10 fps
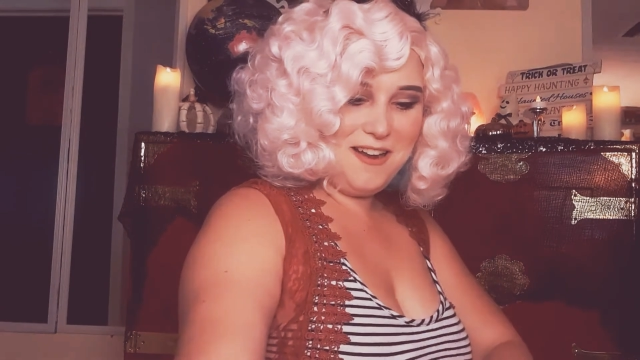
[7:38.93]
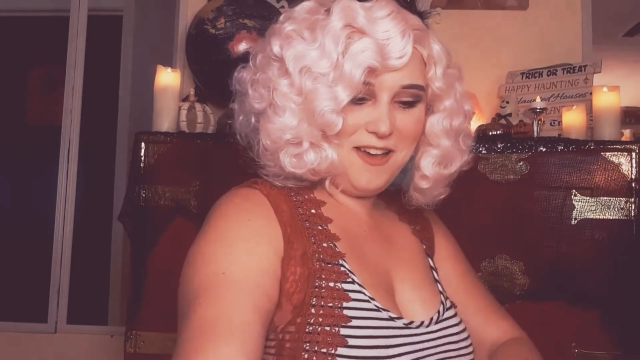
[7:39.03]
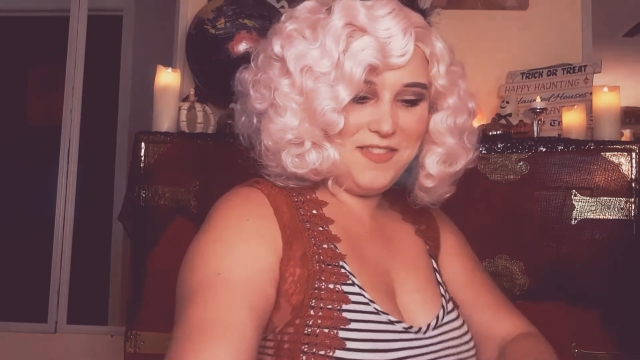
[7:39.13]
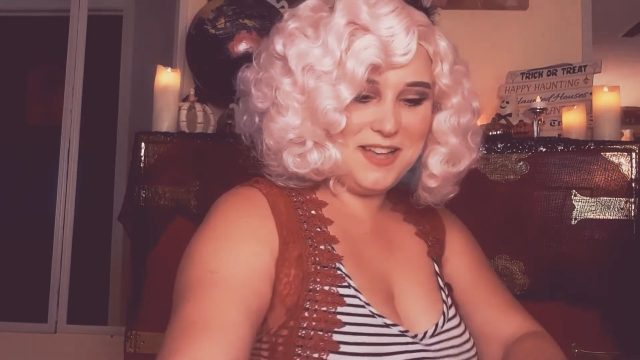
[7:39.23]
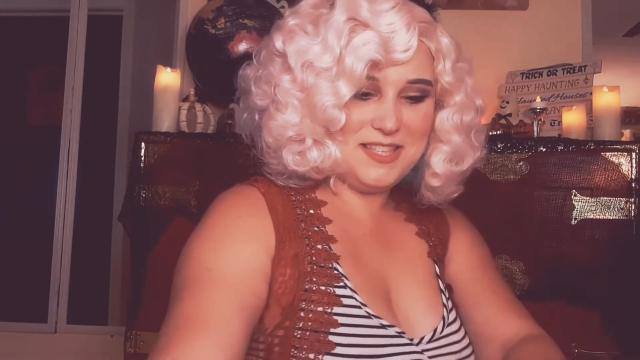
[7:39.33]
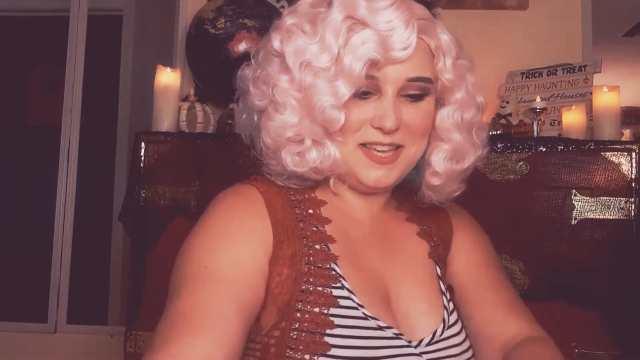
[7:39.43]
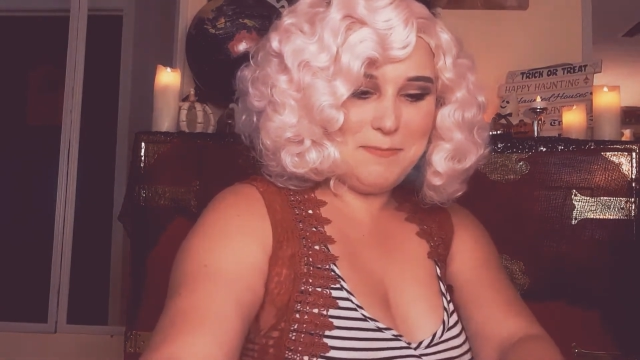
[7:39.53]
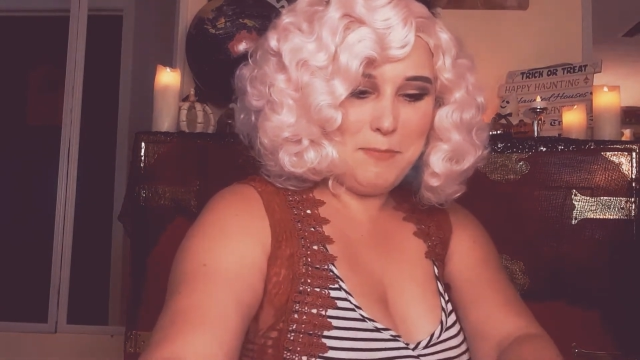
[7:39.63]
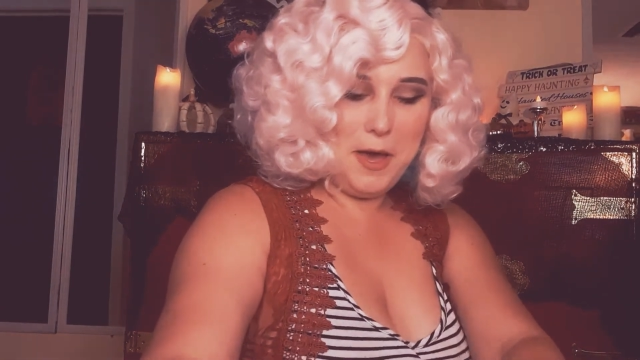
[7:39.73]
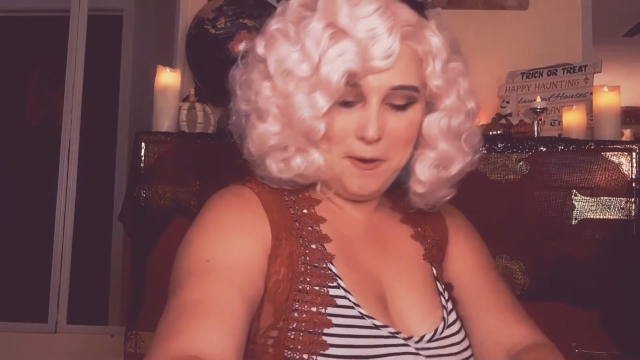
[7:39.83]
on that
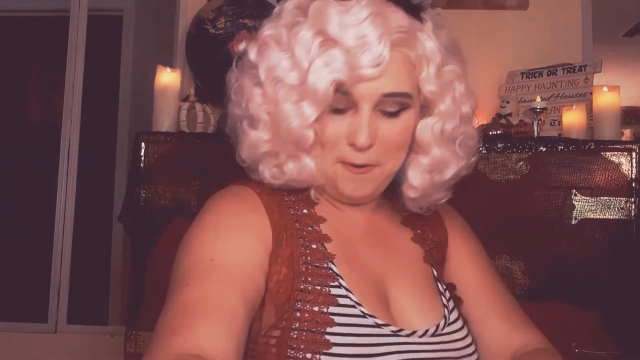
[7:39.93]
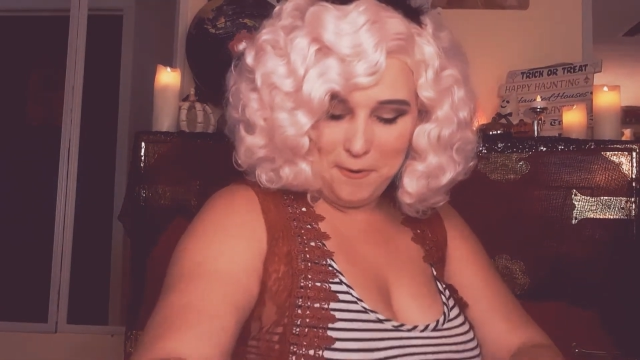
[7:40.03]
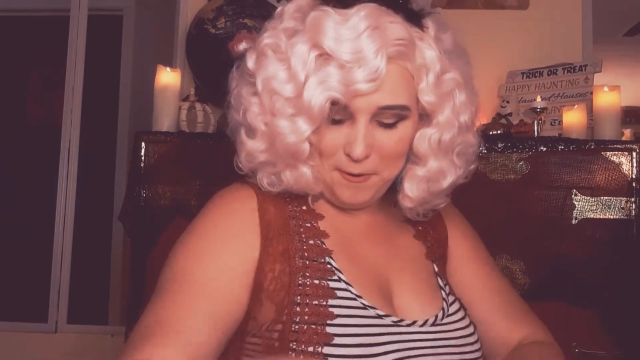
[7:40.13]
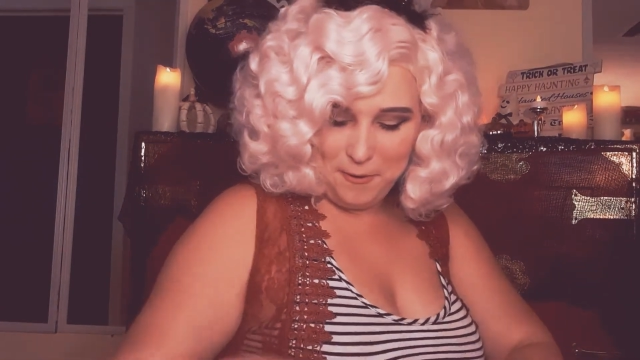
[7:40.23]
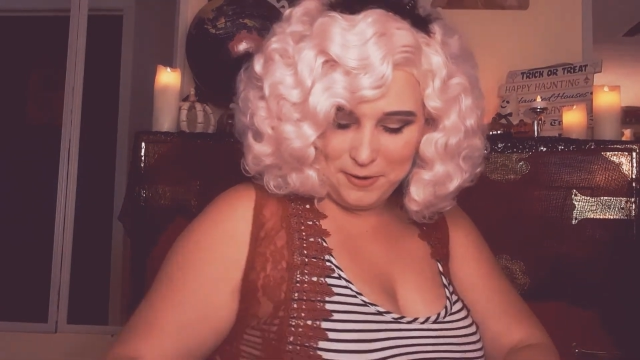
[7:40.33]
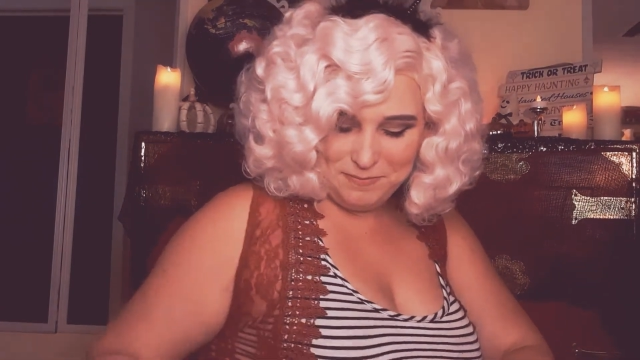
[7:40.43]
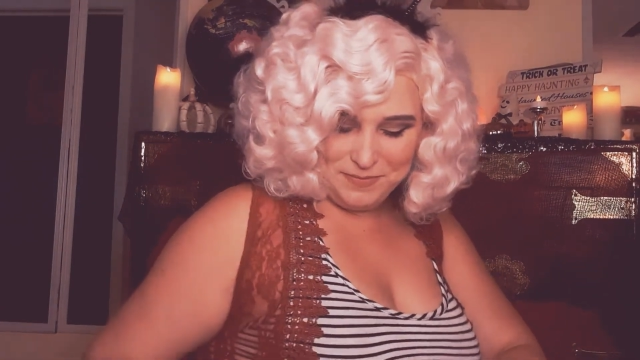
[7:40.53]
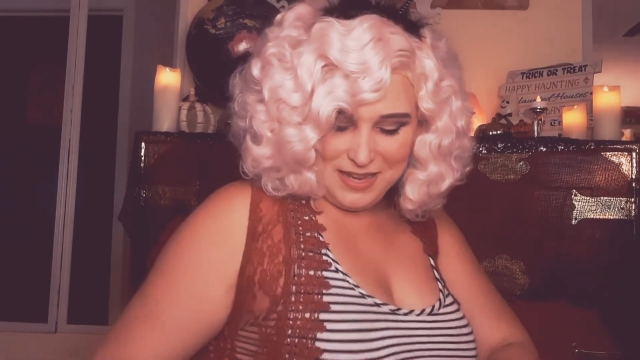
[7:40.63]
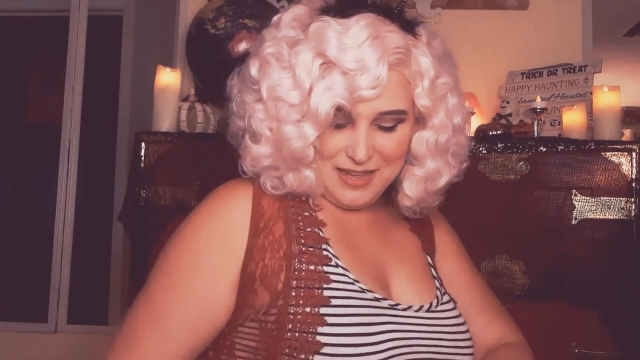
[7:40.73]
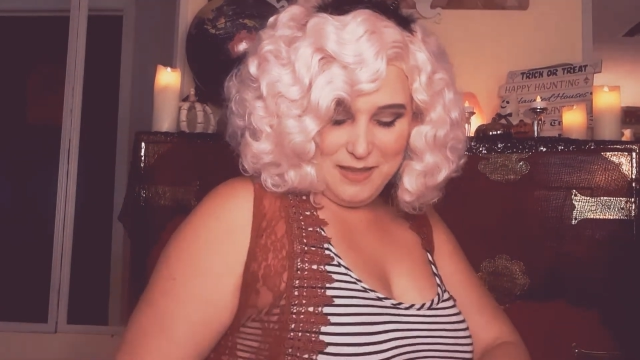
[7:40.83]
same boat.
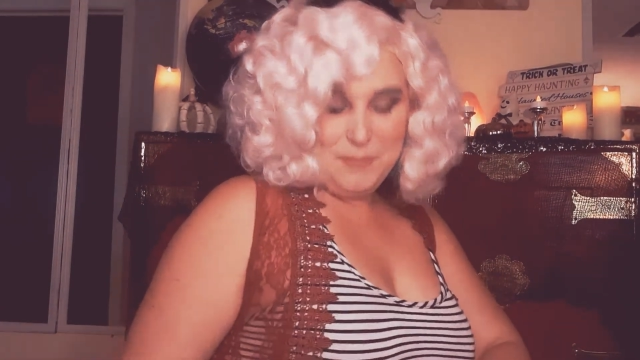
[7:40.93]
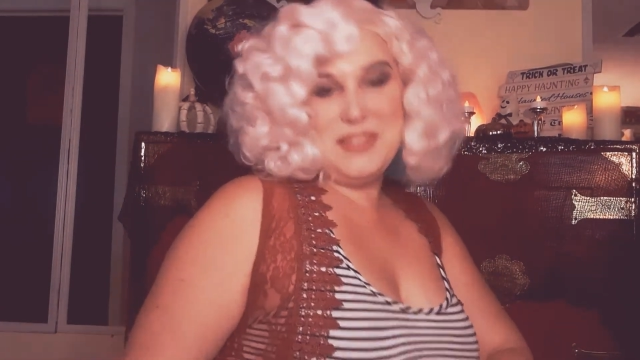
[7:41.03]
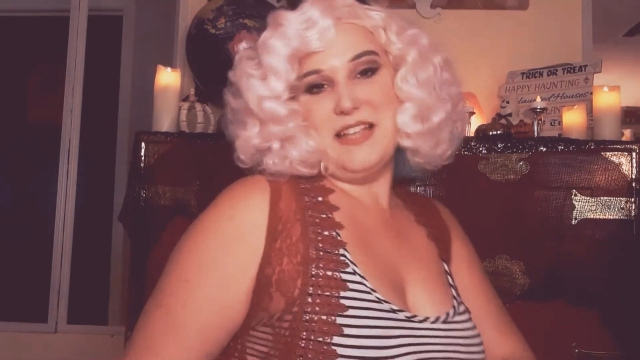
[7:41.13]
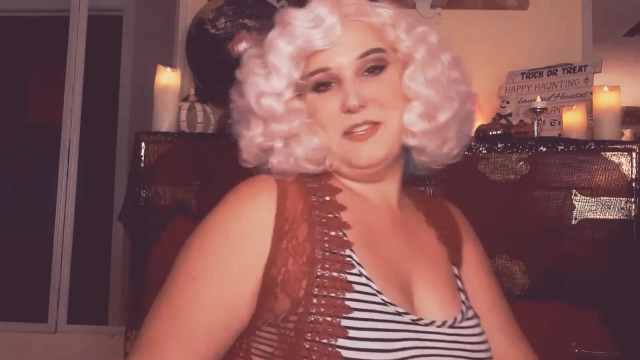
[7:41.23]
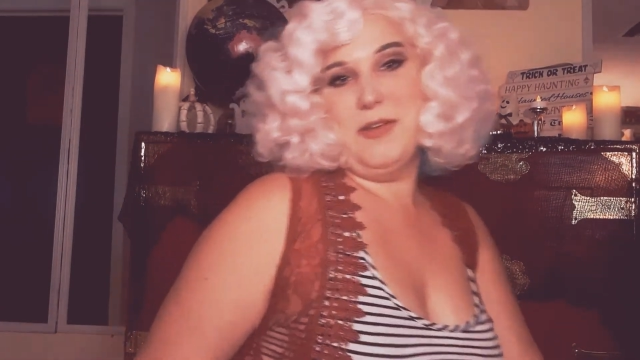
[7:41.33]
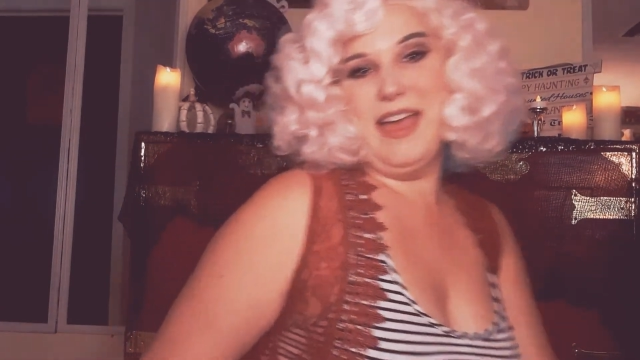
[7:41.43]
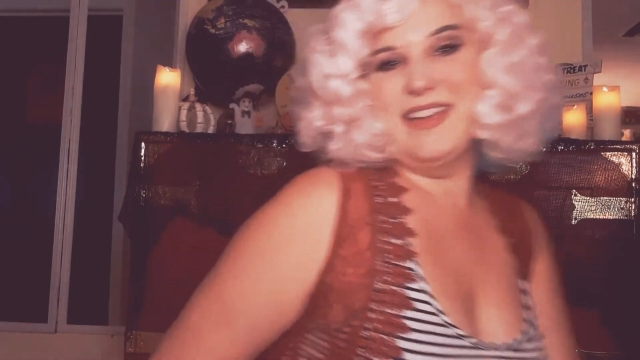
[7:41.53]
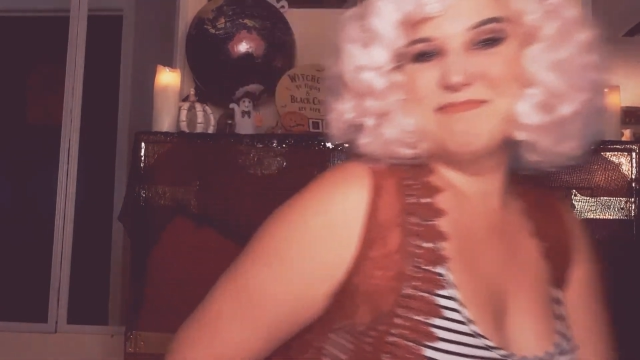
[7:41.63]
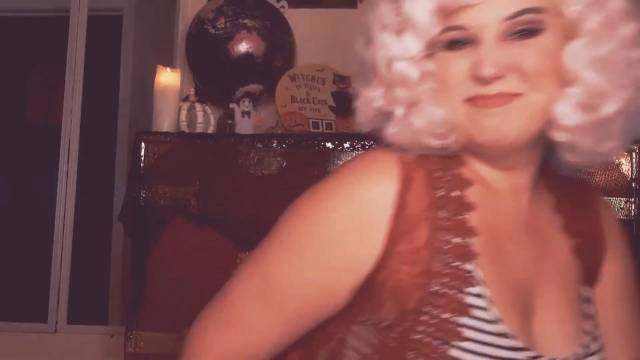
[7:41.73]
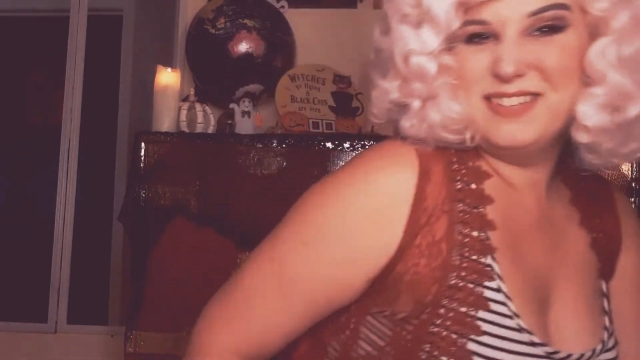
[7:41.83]
But that's
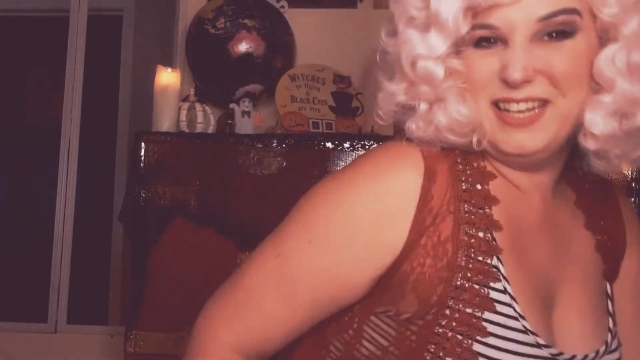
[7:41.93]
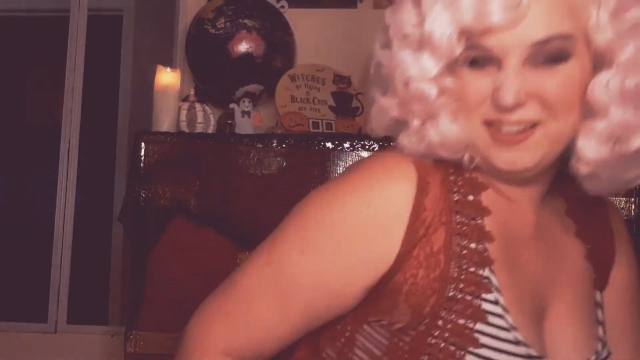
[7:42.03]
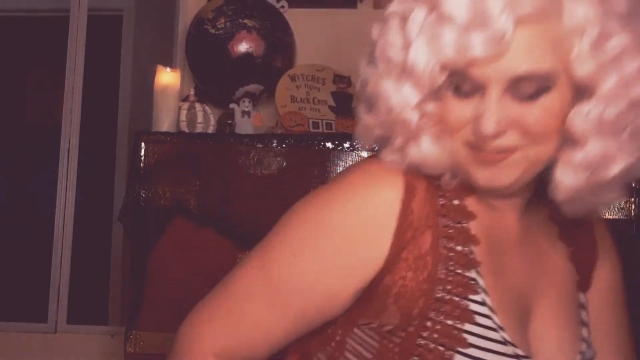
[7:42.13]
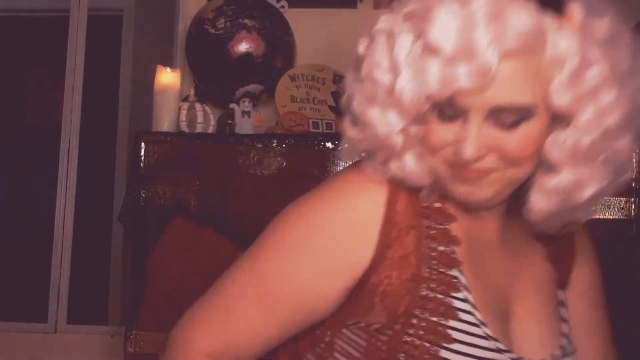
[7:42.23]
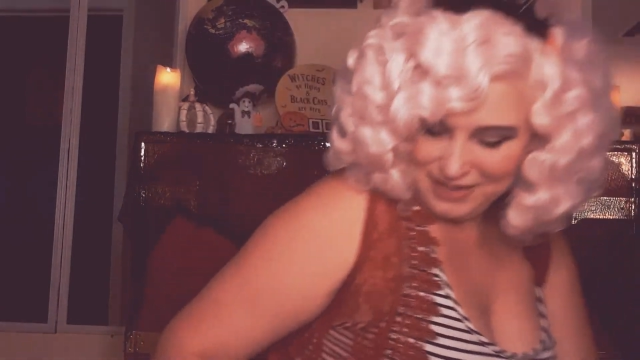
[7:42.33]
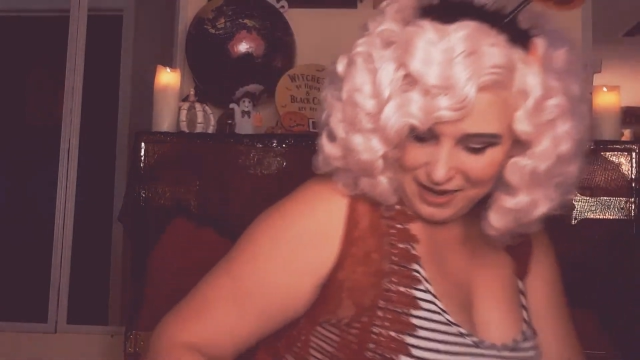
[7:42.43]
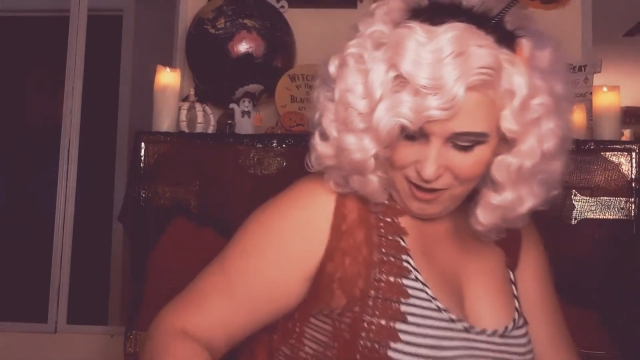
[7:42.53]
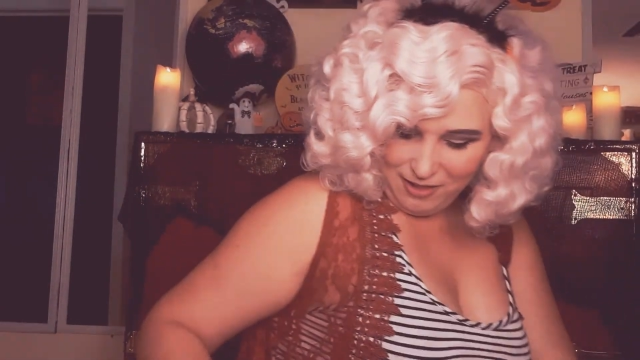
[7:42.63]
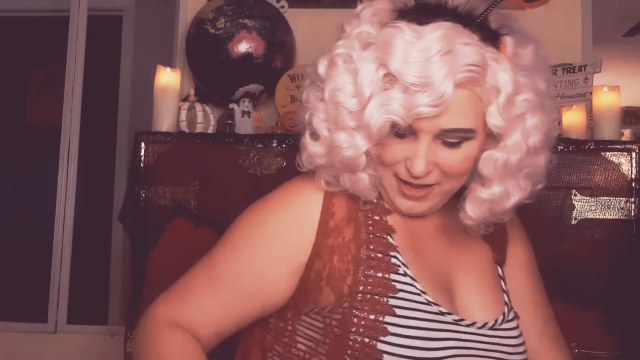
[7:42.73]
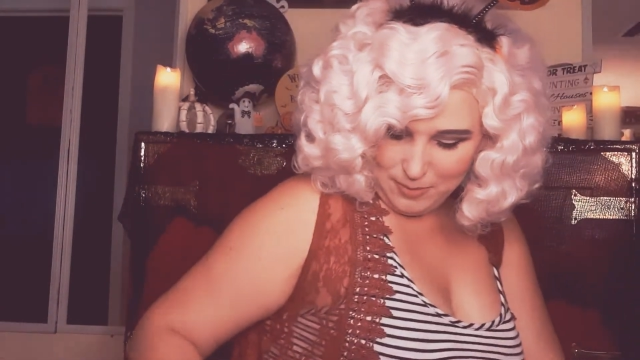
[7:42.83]
okay, you know, not
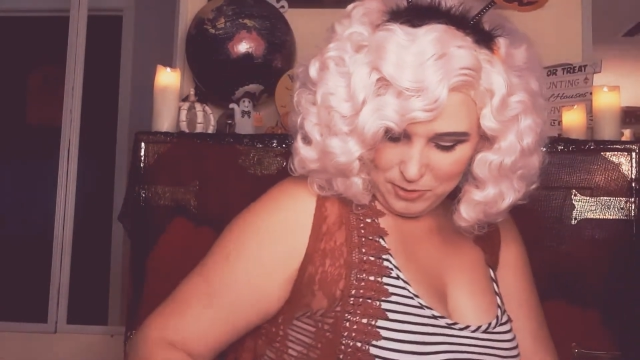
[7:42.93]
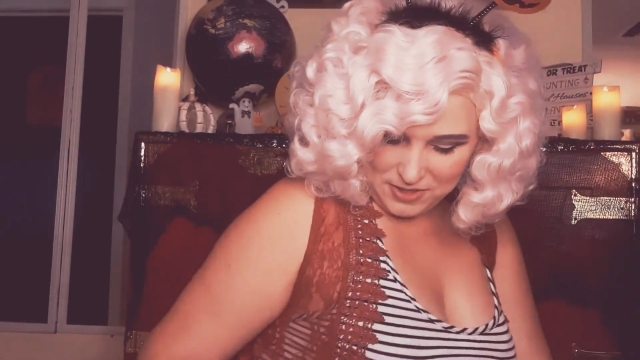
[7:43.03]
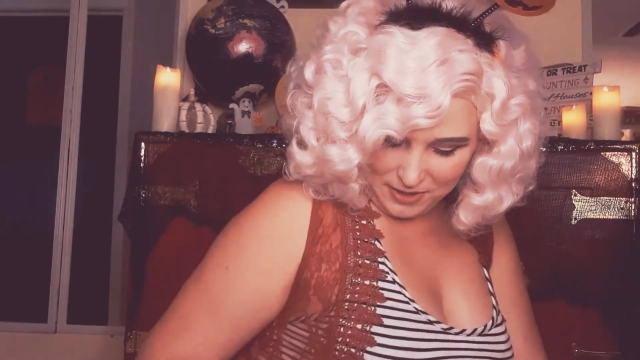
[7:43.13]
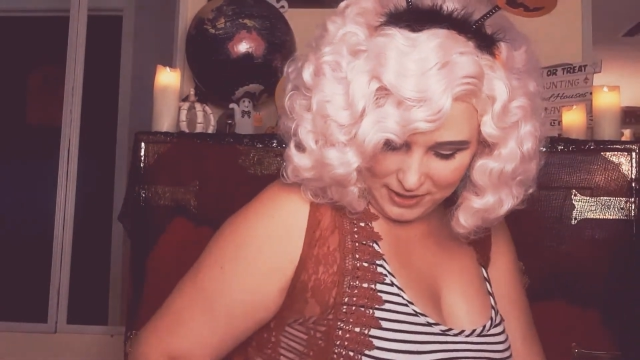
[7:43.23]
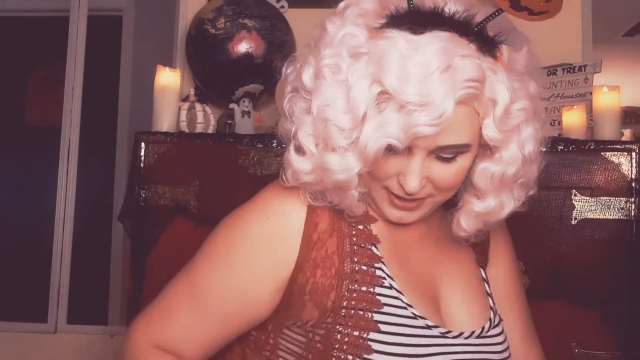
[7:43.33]
all animals are gonna